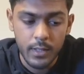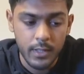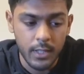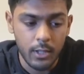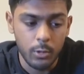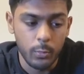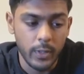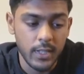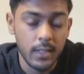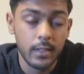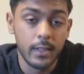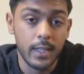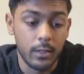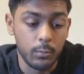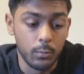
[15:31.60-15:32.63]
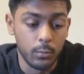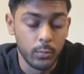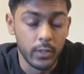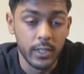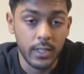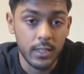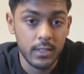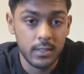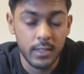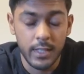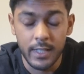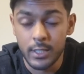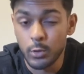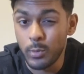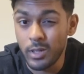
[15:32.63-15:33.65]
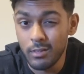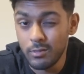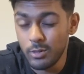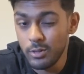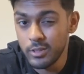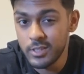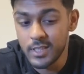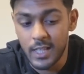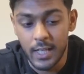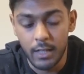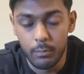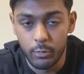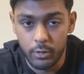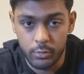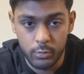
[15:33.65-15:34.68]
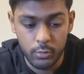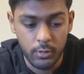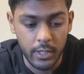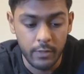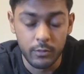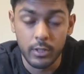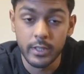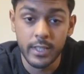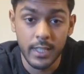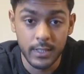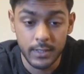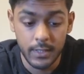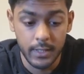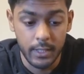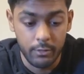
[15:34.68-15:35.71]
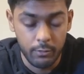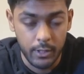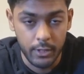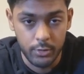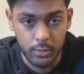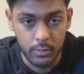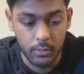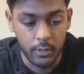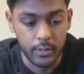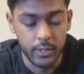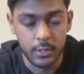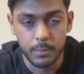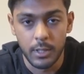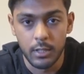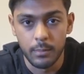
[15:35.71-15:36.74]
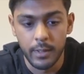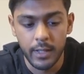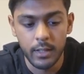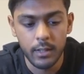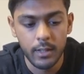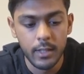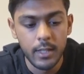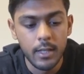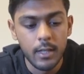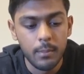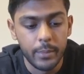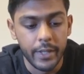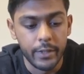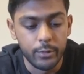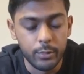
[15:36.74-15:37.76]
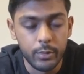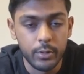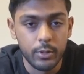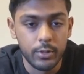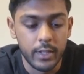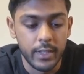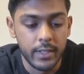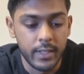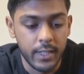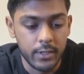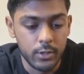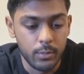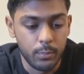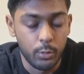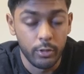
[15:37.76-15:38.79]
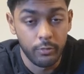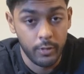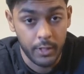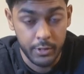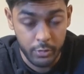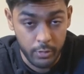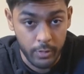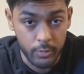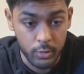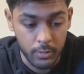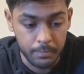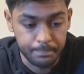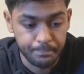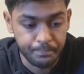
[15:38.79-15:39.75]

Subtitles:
Now, whether that works at 12 volts, I am not sure. I have not tested that function on this power bank, but I do know that it does support fast charging.